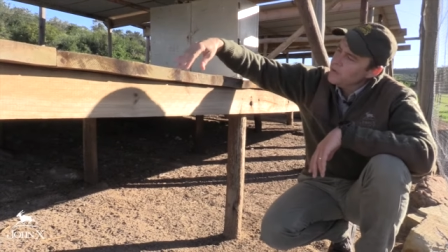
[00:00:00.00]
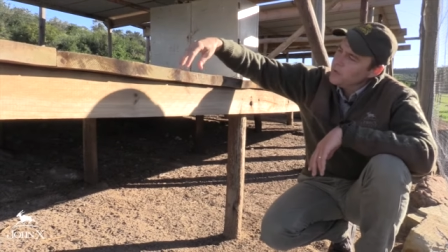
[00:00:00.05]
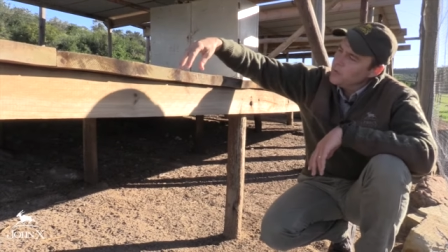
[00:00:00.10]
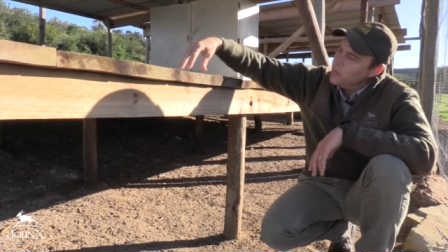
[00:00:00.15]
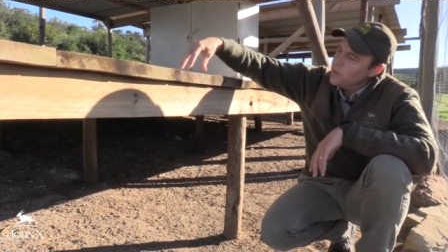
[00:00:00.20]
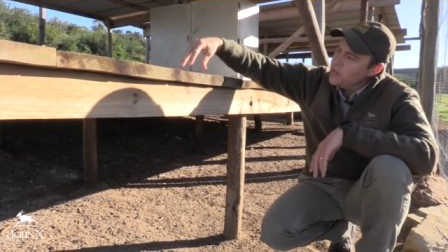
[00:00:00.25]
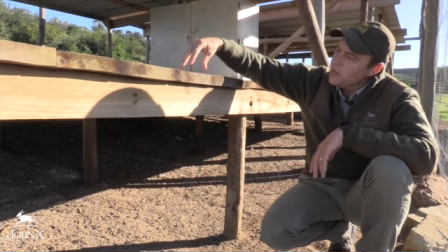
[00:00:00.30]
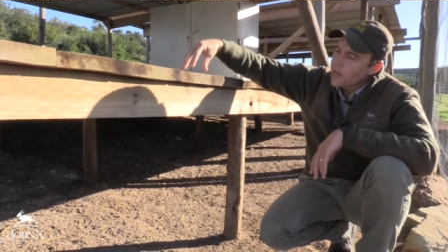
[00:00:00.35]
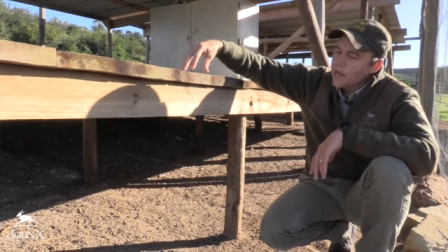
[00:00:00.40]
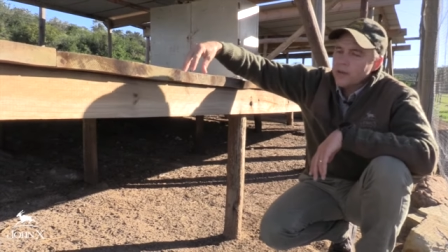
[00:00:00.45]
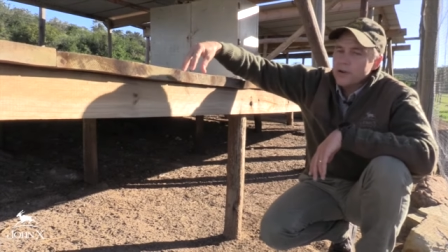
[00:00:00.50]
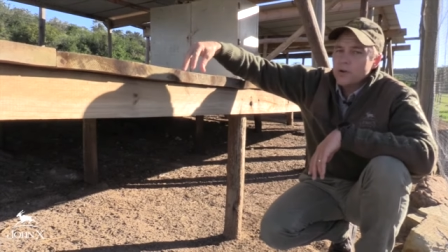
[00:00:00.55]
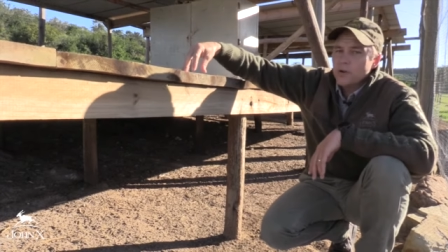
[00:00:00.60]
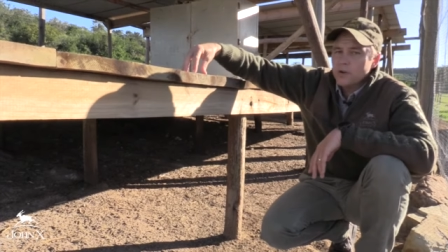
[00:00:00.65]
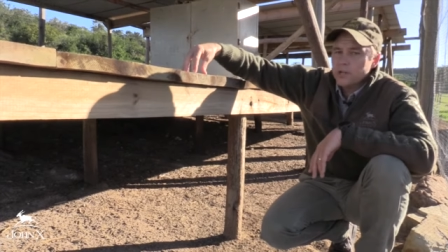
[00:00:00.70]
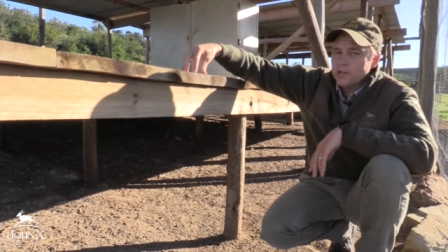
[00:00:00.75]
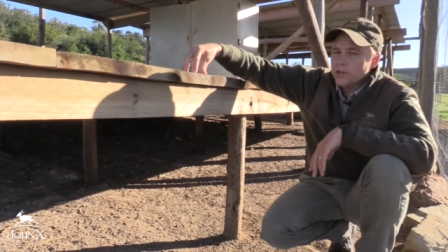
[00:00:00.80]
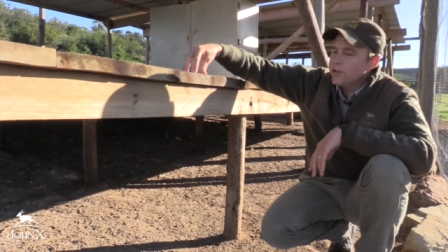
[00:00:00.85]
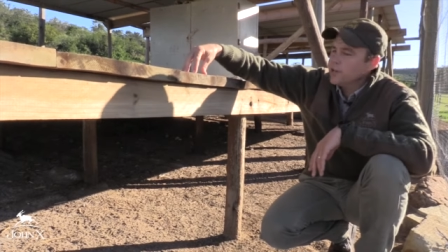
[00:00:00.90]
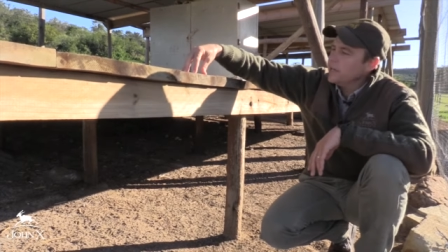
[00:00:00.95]
we now
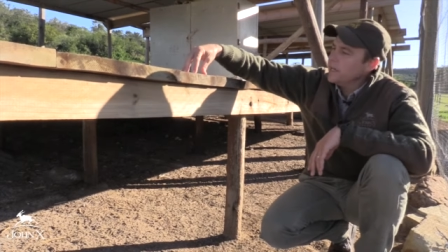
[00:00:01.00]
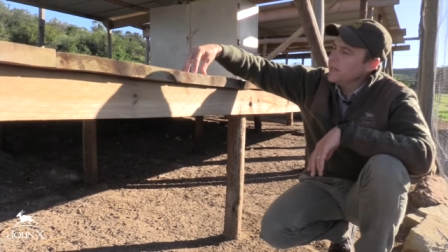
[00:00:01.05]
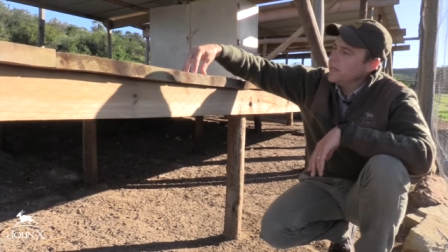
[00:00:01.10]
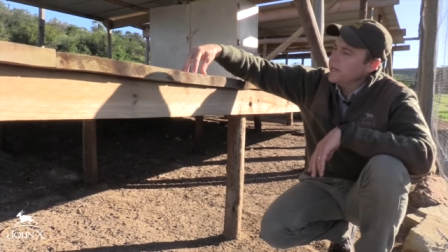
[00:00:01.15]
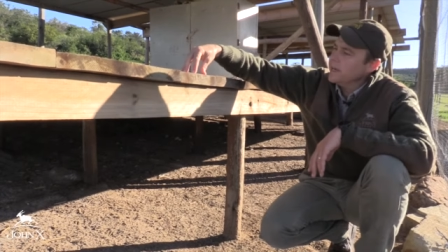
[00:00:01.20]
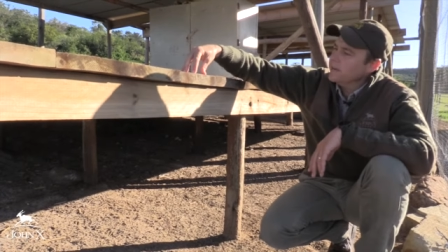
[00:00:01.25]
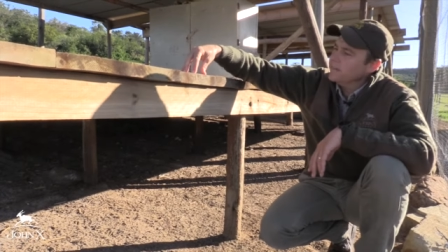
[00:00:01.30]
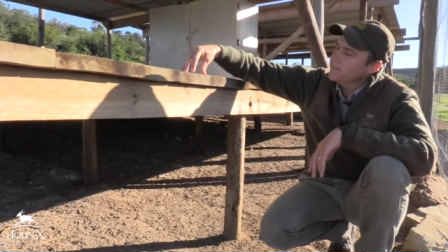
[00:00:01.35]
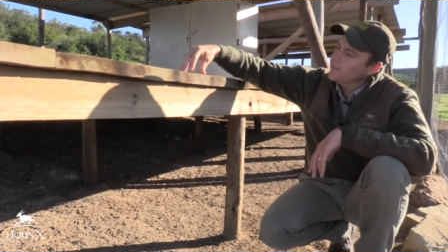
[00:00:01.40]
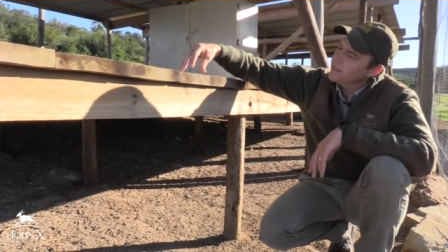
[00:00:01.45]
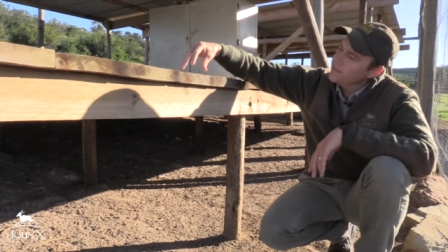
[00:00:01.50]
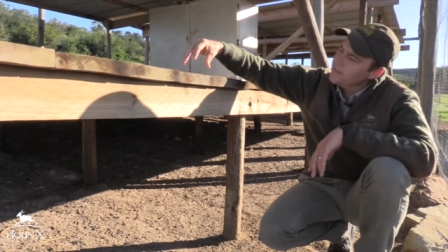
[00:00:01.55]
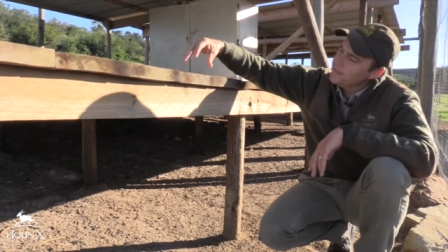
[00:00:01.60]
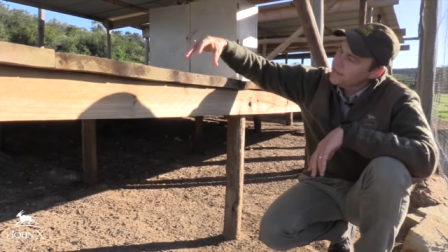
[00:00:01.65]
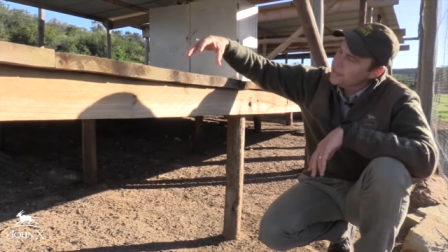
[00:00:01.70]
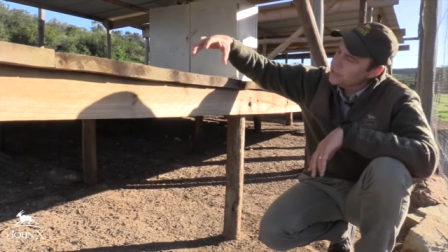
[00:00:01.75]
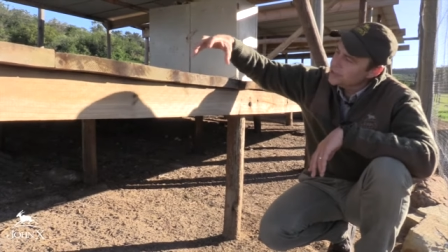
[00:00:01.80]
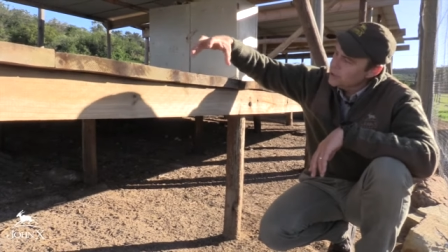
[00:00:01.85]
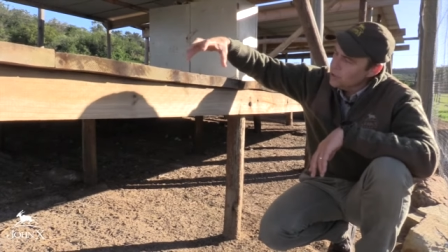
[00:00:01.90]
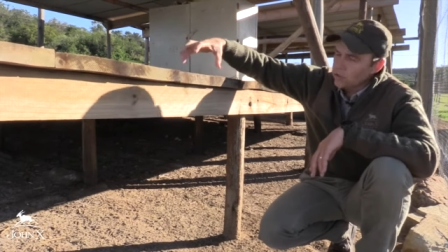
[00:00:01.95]
not only have
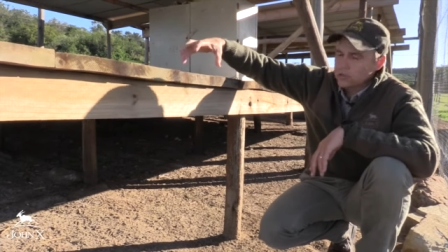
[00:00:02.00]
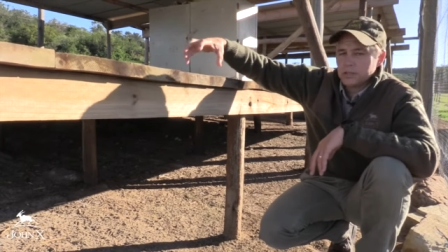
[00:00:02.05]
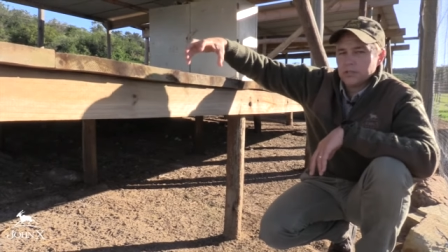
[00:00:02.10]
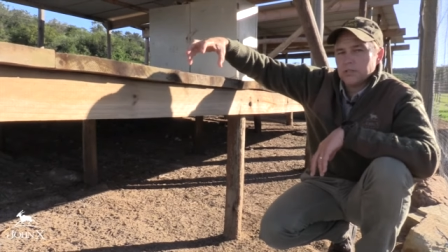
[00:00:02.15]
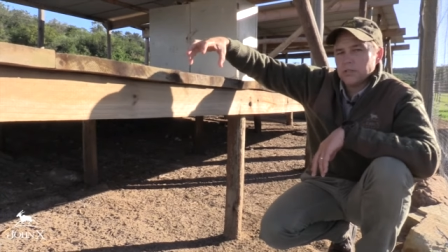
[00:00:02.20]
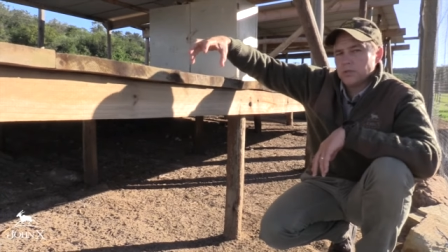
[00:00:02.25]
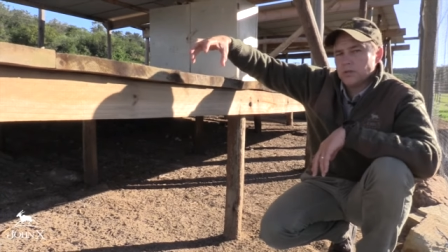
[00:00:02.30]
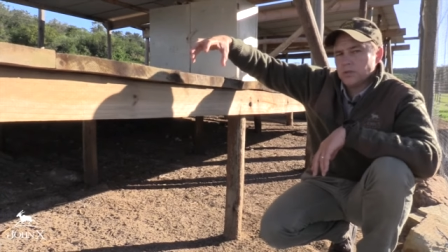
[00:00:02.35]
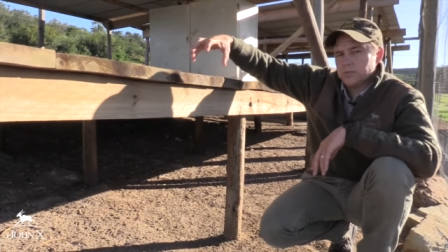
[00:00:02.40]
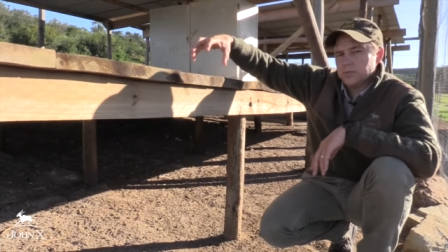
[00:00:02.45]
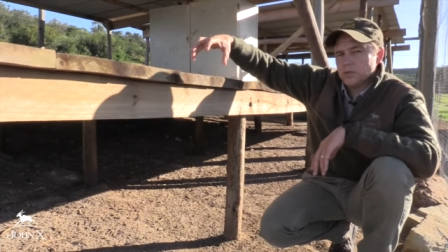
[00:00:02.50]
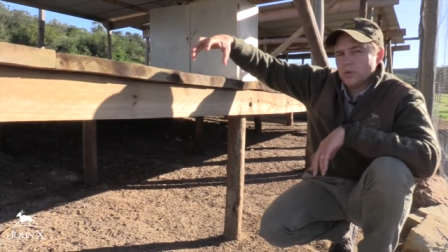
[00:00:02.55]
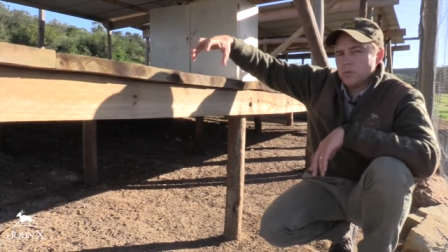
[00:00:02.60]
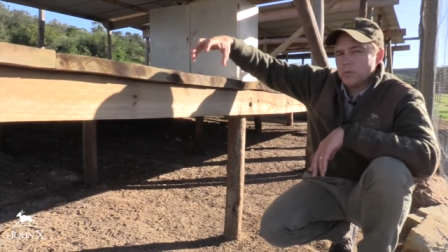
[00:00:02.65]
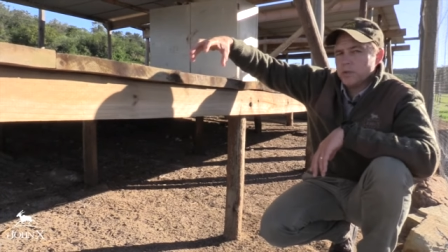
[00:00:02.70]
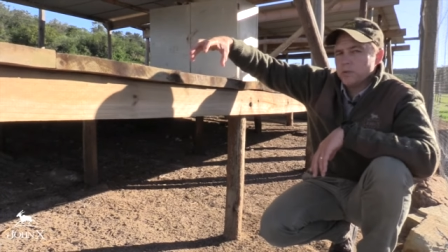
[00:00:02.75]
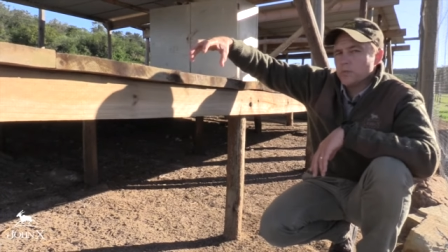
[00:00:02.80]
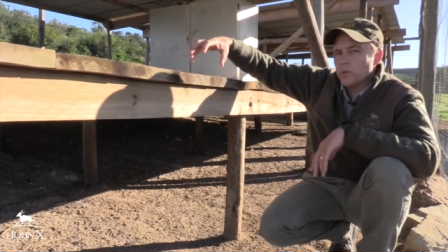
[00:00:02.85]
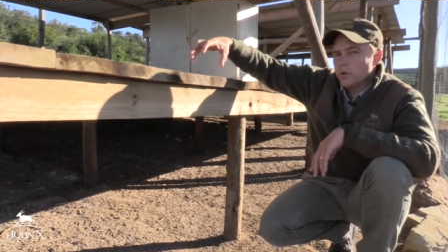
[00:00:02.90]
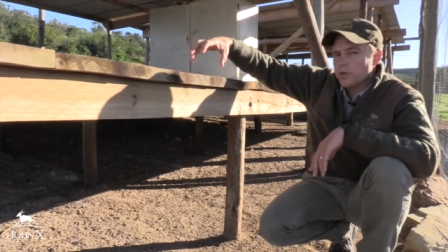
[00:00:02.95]
the salt
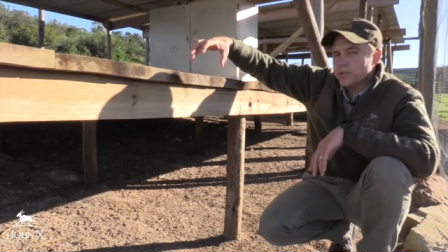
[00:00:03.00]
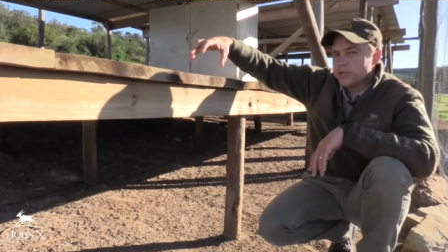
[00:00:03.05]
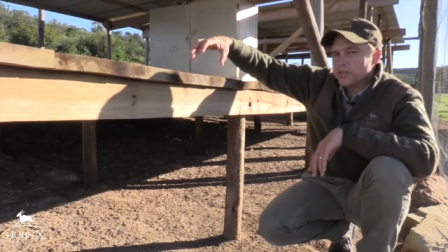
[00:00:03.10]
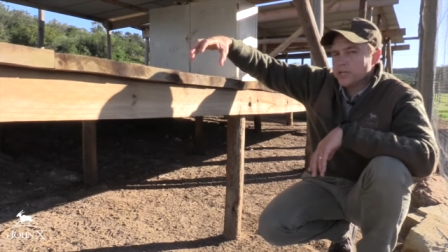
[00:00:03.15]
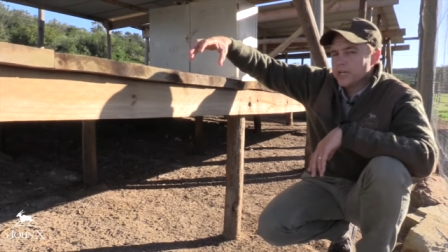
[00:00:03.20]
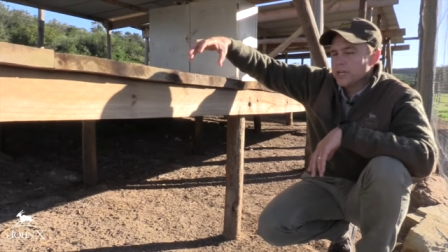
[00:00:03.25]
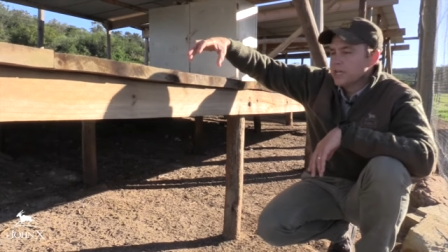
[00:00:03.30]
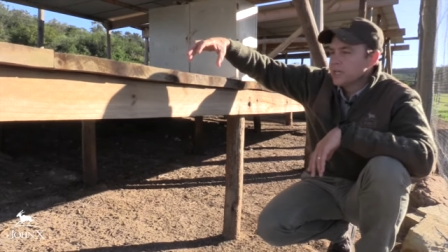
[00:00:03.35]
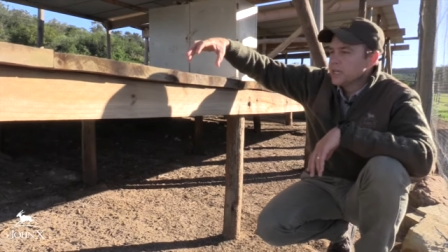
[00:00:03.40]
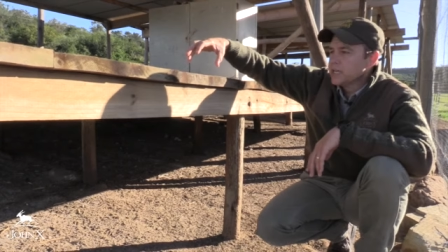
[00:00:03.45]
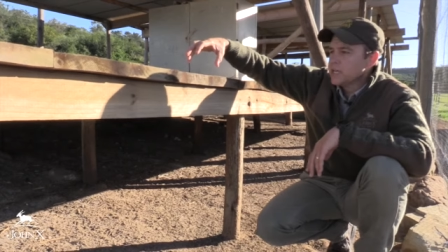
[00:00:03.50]
absorbing moisture,